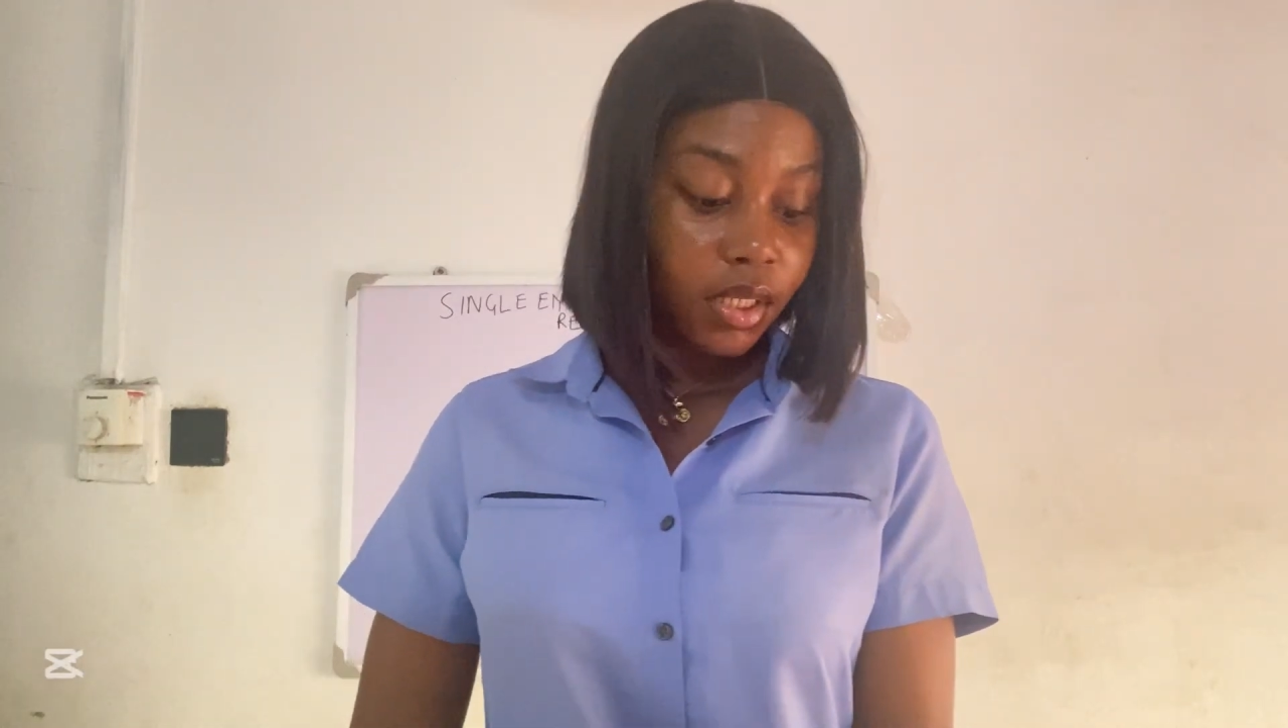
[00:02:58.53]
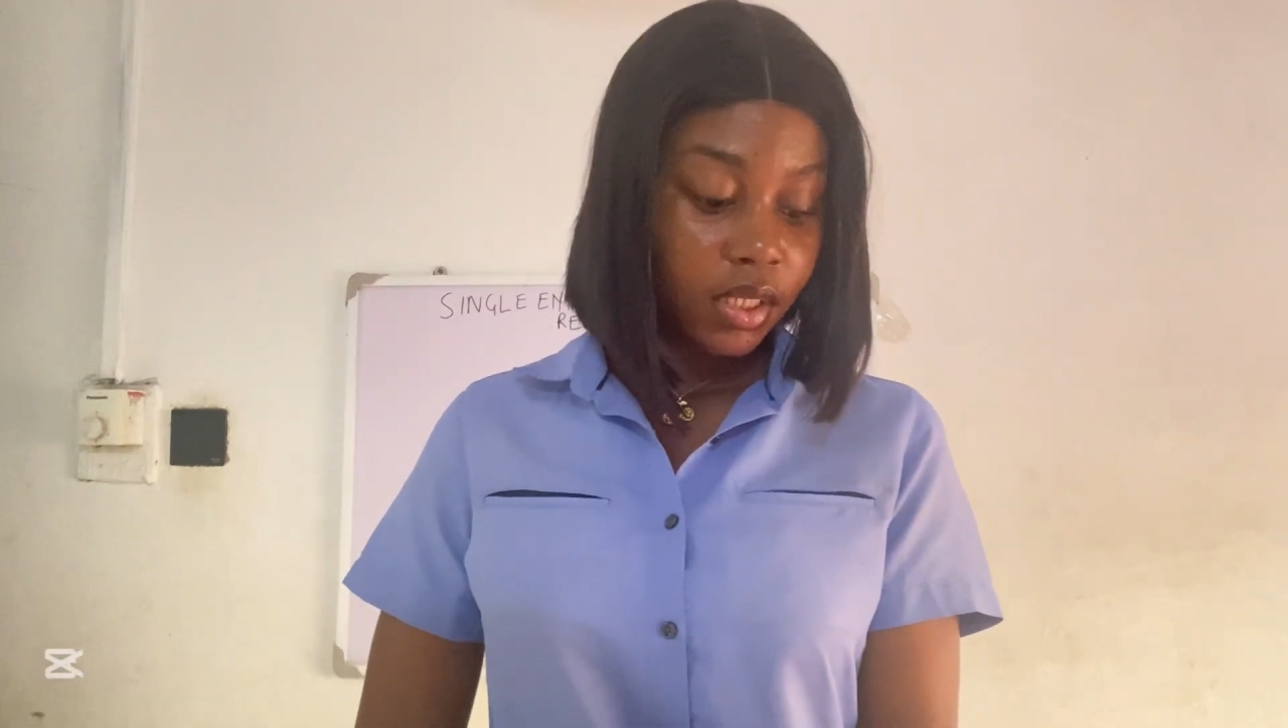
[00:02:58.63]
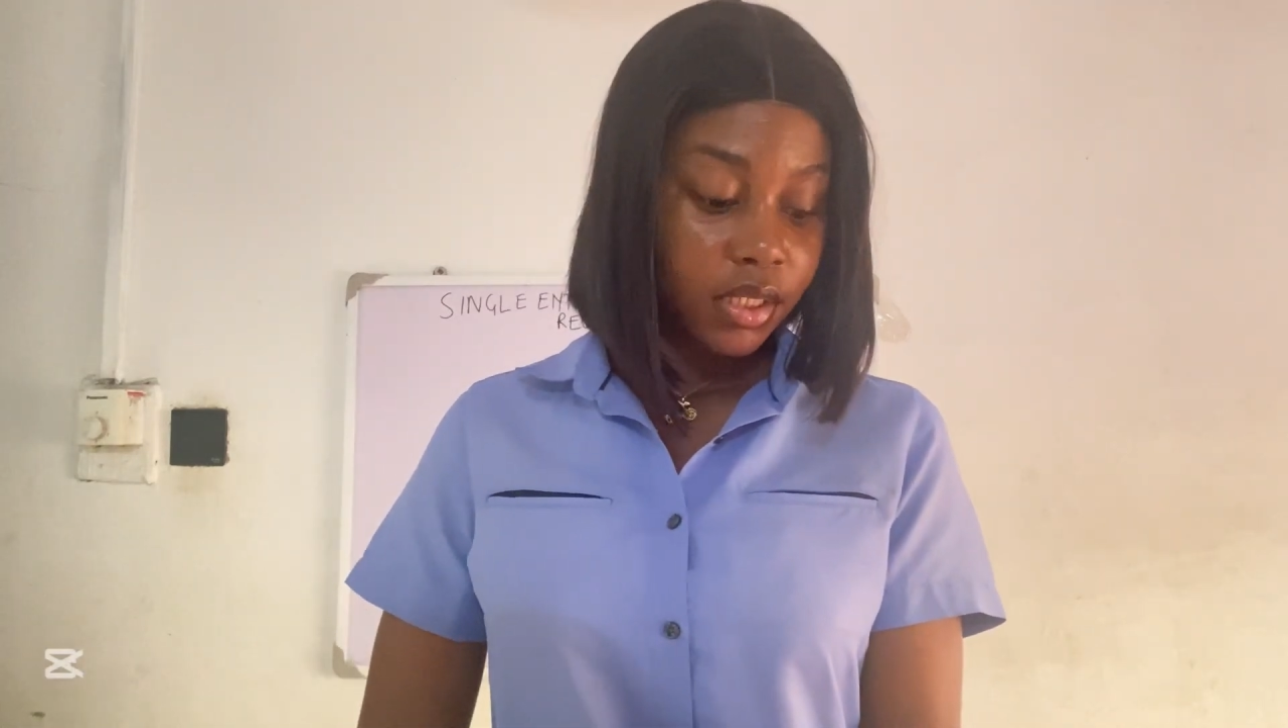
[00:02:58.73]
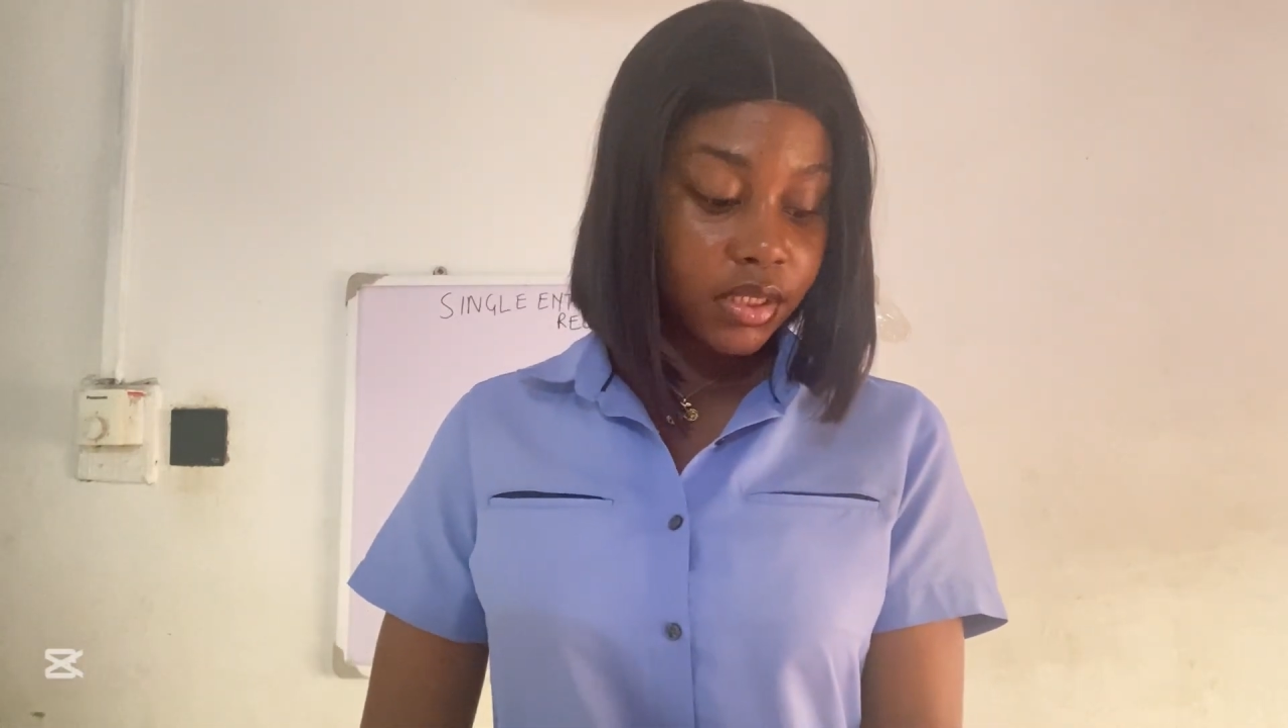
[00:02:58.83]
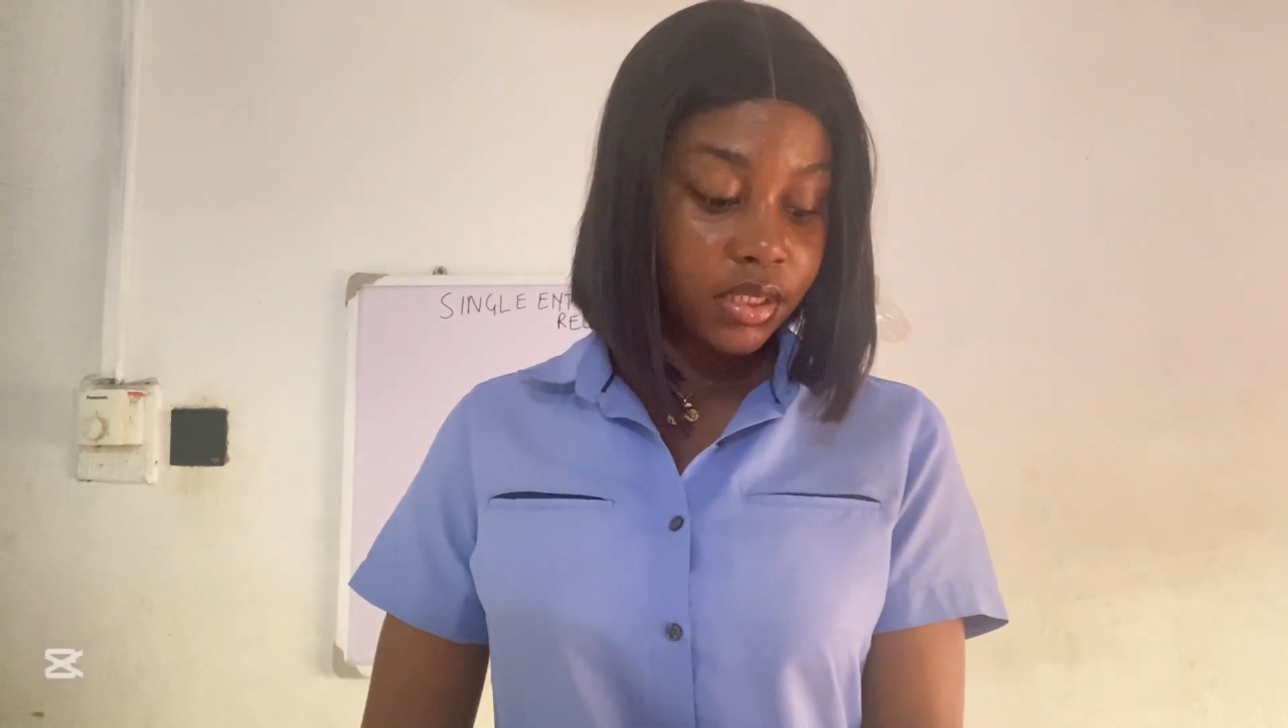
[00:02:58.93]

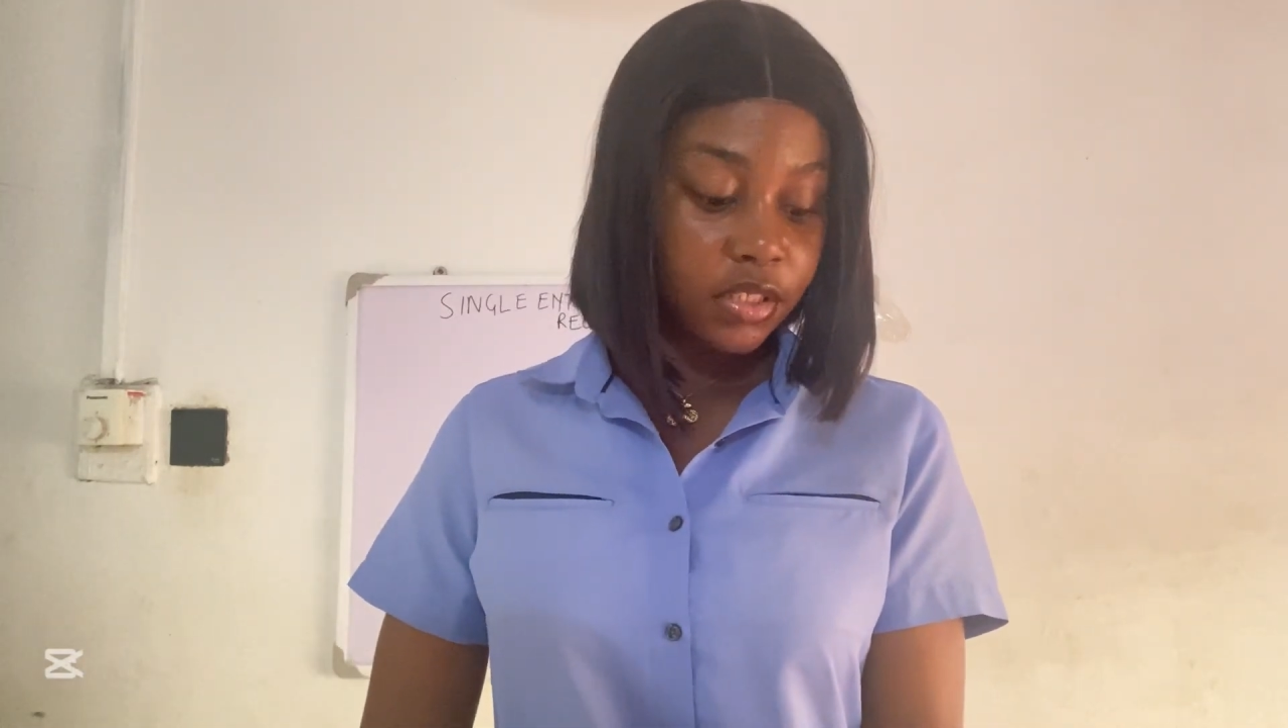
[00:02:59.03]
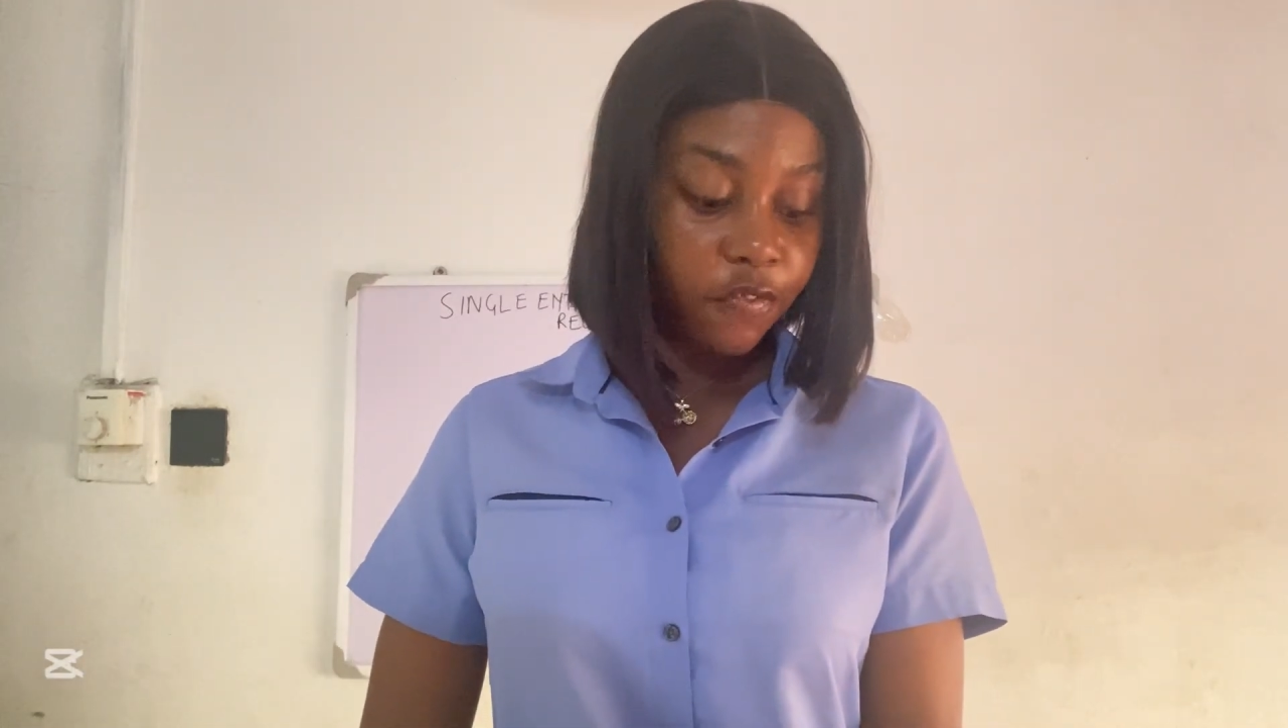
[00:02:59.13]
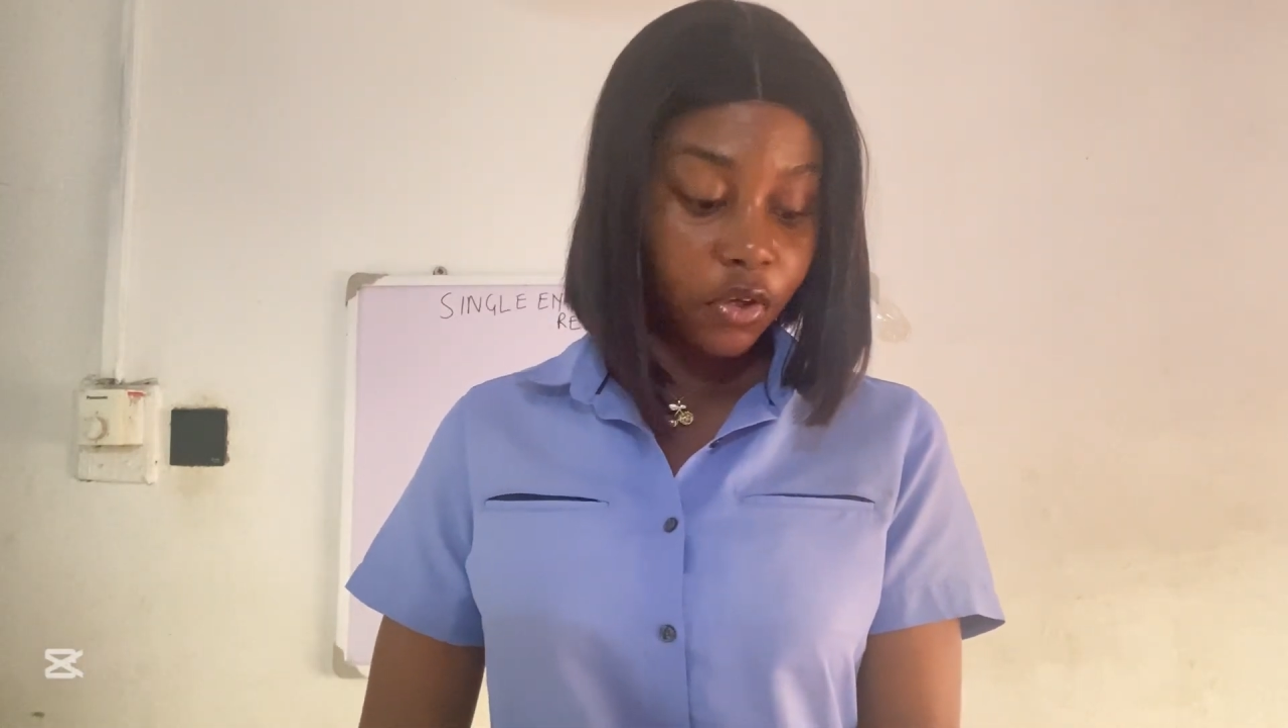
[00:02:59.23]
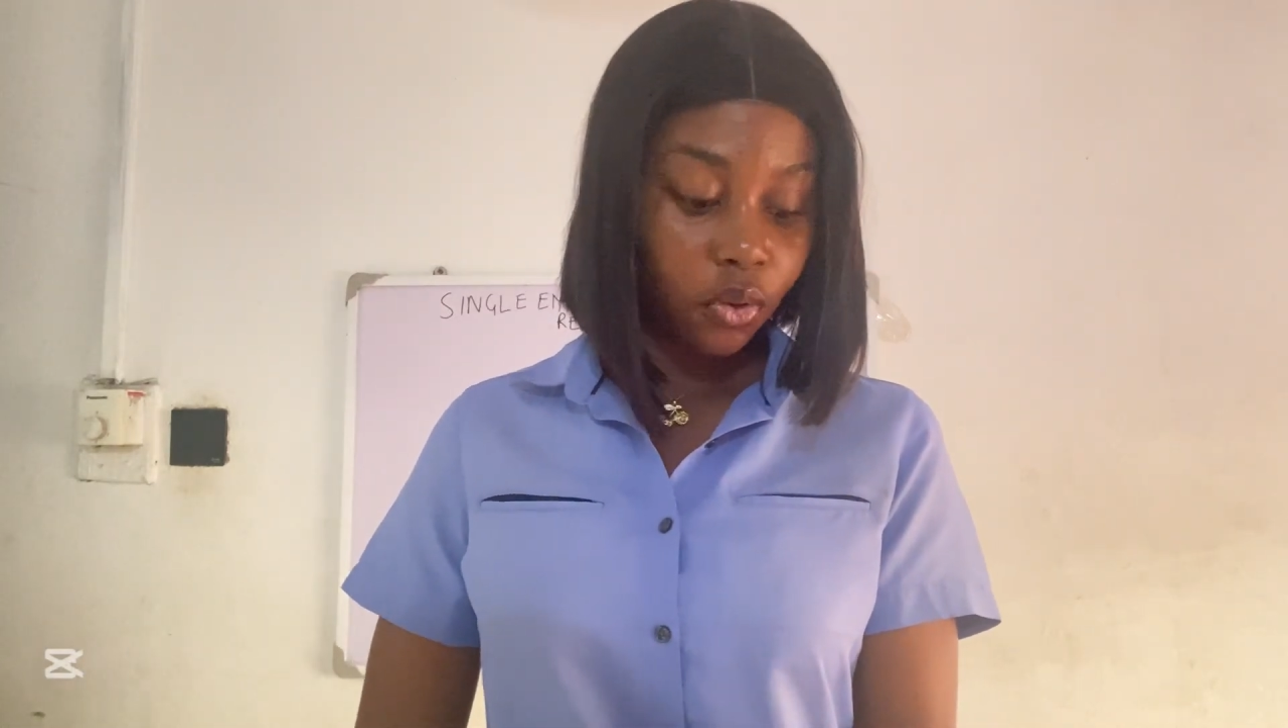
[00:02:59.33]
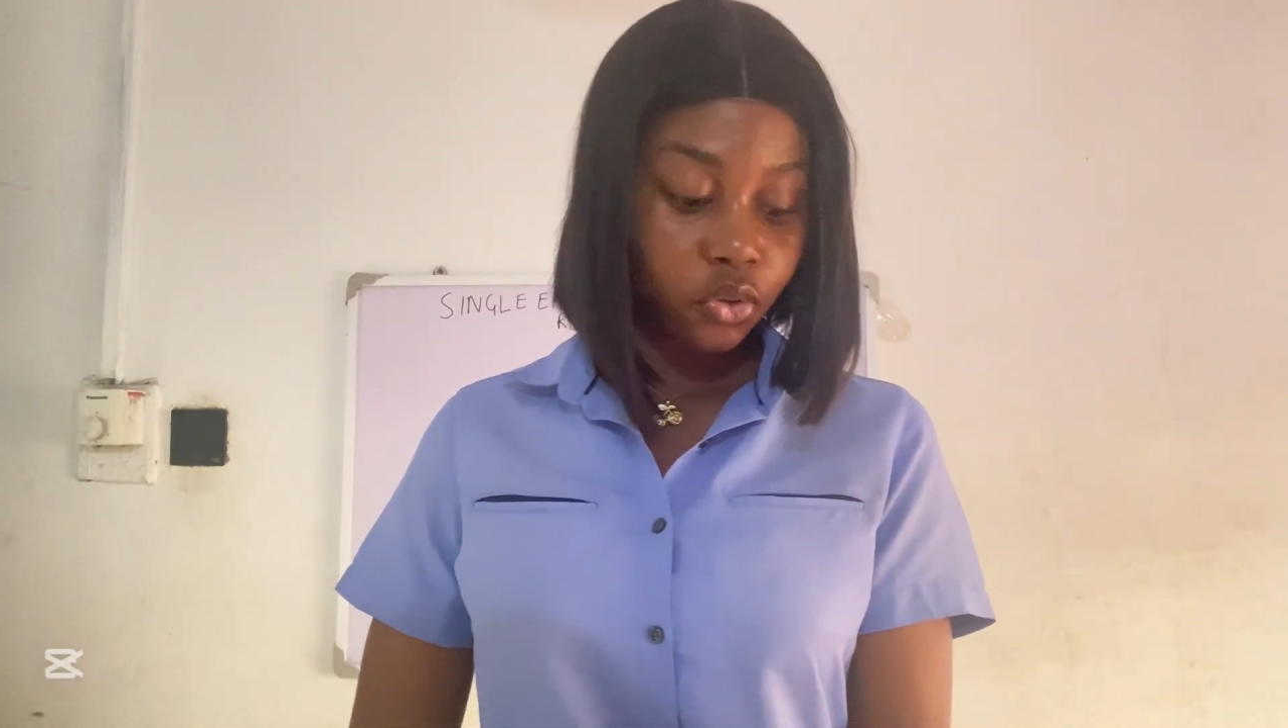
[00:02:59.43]
It is
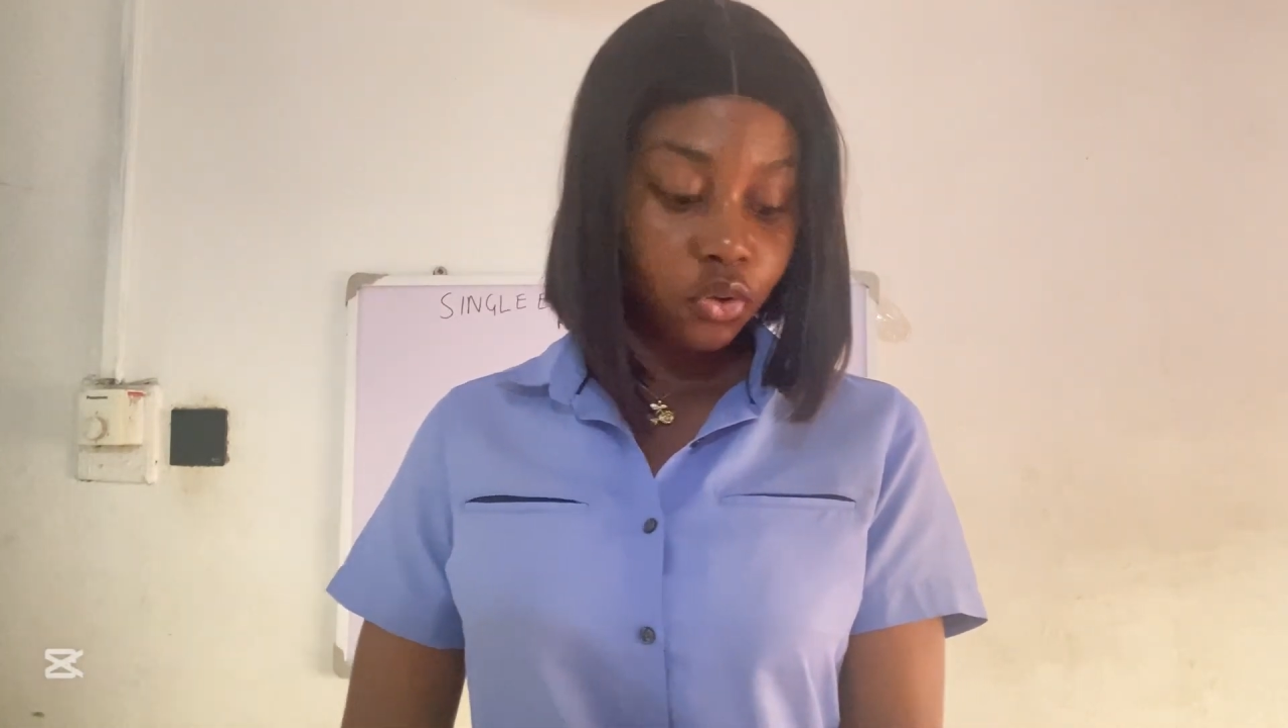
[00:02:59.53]
difficult